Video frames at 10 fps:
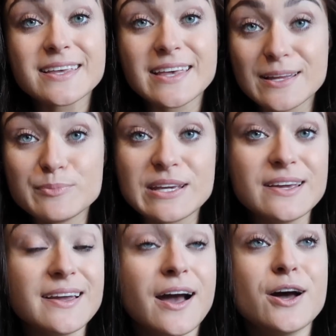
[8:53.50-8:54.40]
can
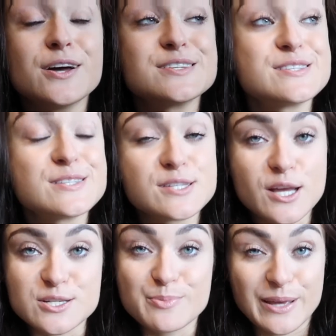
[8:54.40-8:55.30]
be
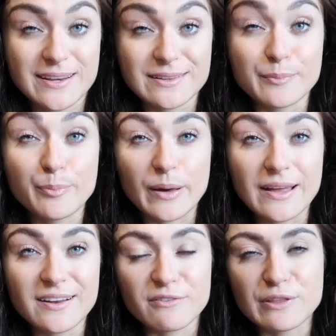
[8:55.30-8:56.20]
such a pain in the
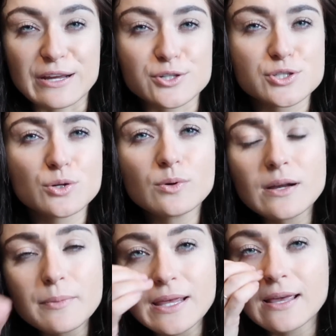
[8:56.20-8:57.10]
butt if they are
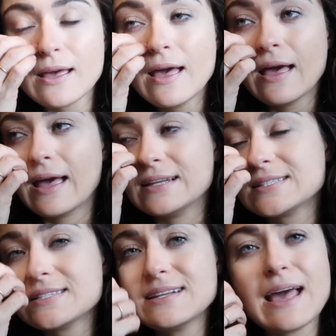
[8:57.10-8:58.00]
squirming and
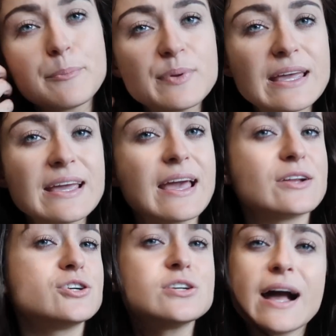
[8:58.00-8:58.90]
snapping
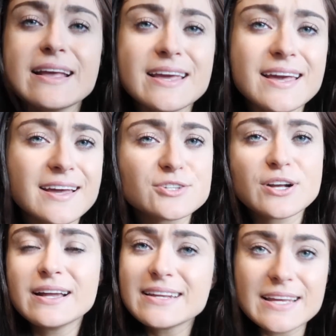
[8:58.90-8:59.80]
and crying and
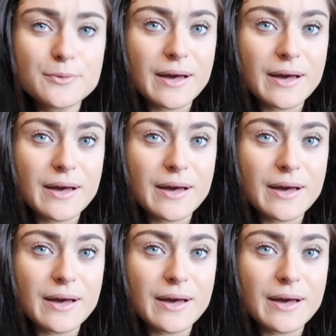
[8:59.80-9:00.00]
trying to get